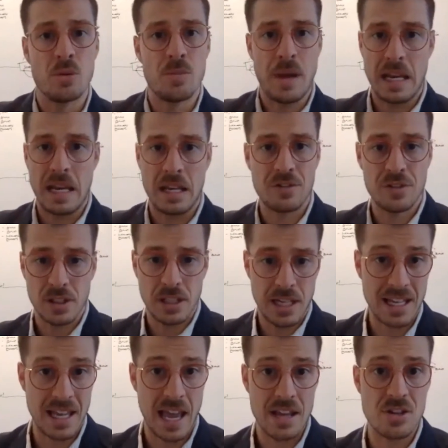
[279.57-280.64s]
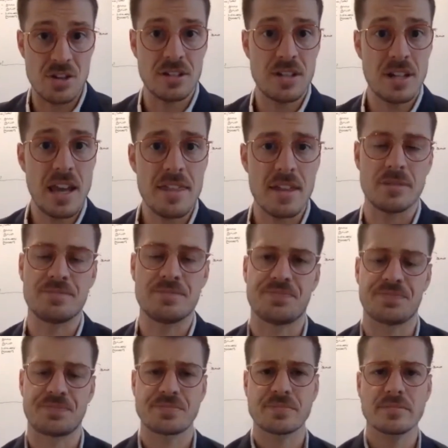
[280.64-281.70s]
meaningful, and engaging together.
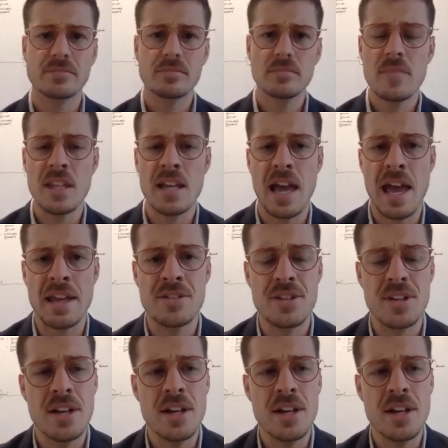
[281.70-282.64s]
And